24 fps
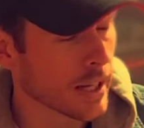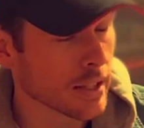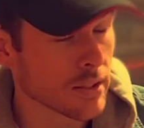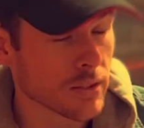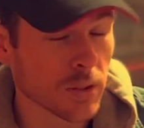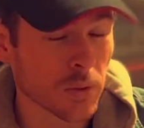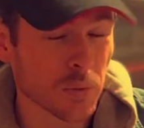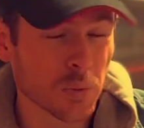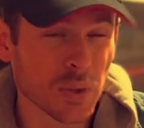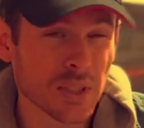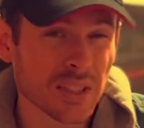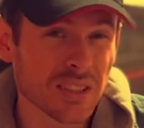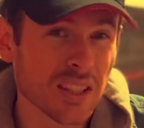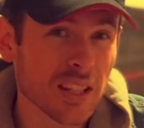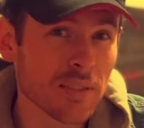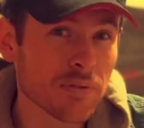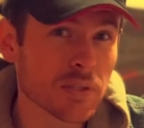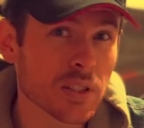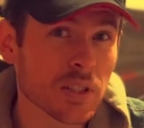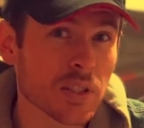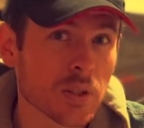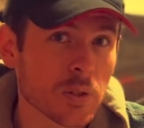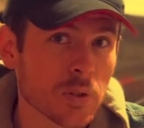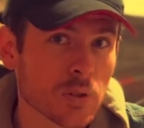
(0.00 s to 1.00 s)
so what's left
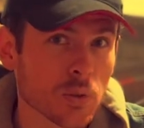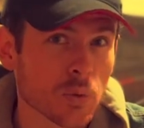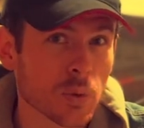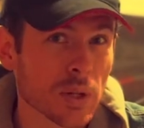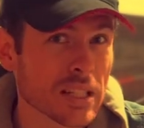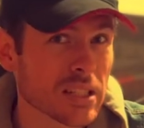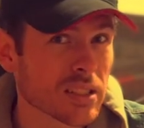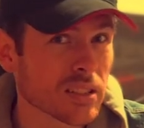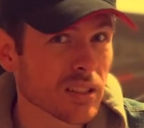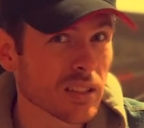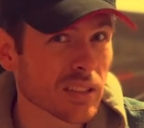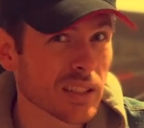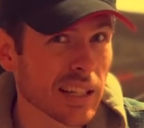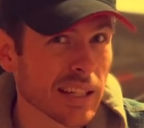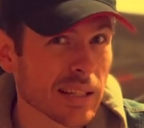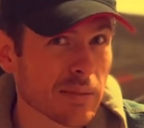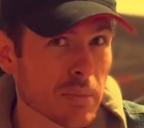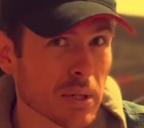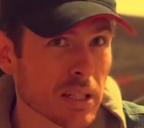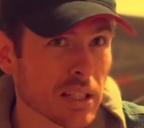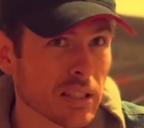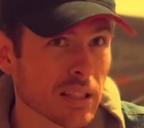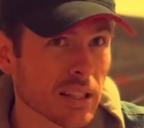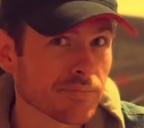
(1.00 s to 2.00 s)
to do is a race
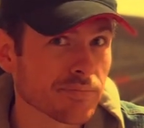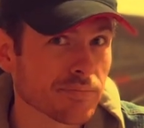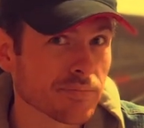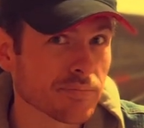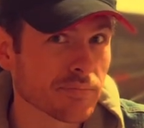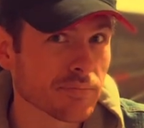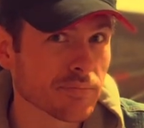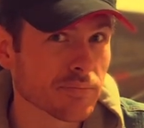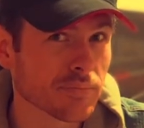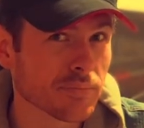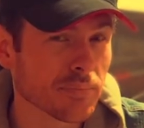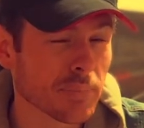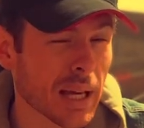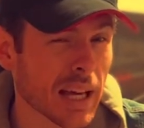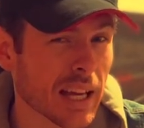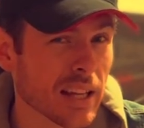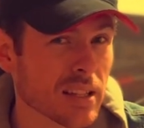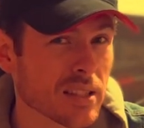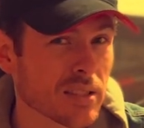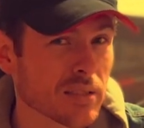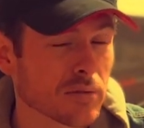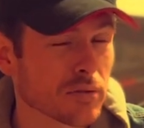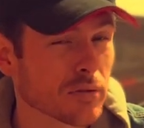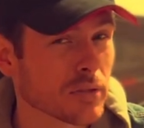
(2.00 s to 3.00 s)
alignment,
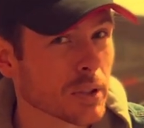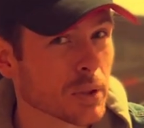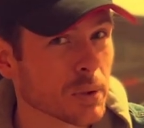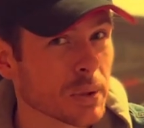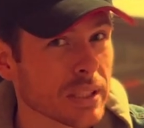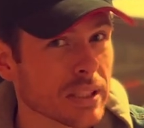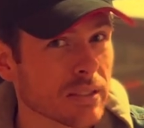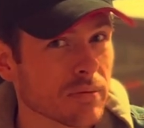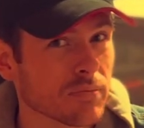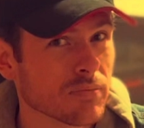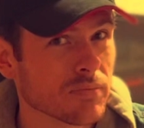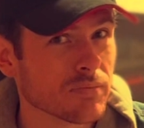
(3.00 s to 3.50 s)
pads and fluid.